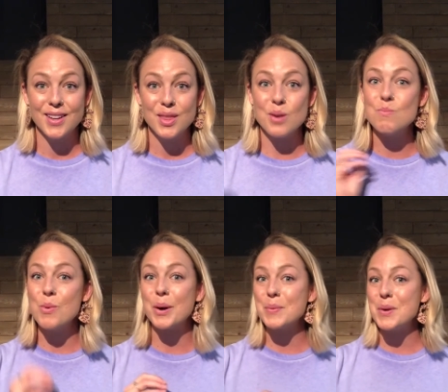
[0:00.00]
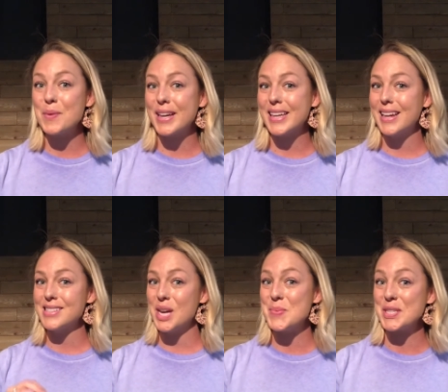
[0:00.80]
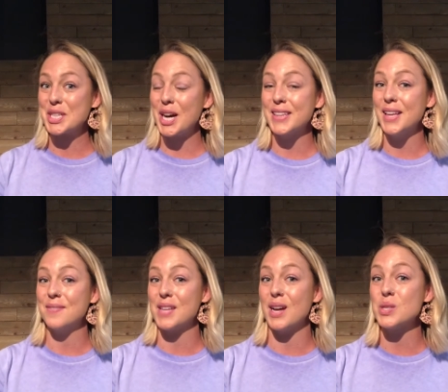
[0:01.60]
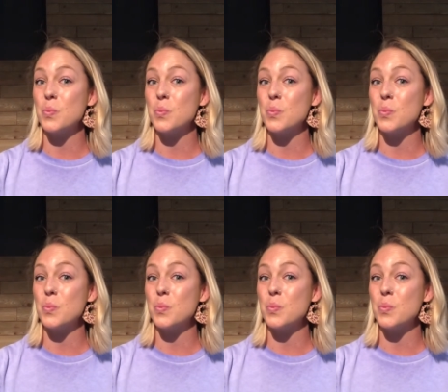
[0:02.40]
The more we recognize how much God loves us,